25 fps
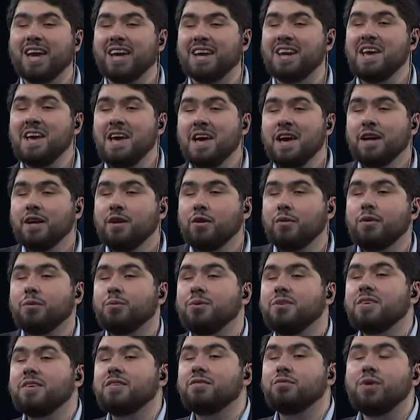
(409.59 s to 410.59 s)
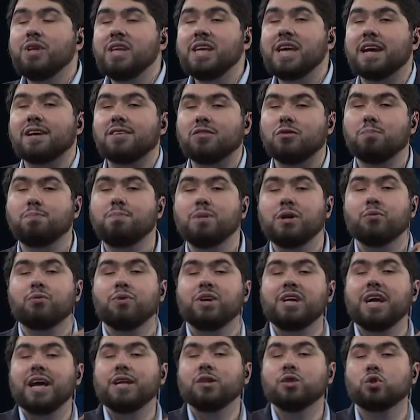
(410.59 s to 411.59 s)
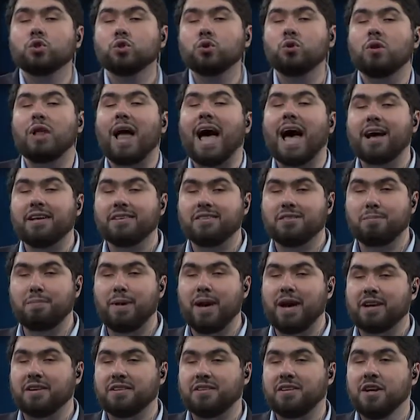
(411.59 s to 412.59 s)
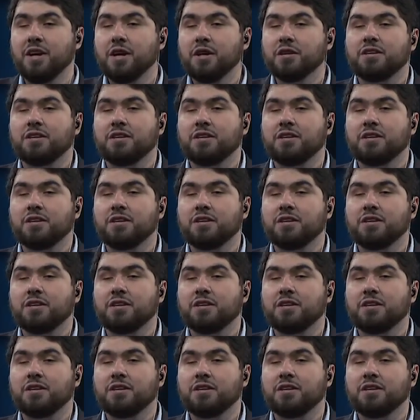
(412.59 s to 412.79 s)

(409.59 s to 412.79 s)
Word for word: And you know, there was this really experiential aspect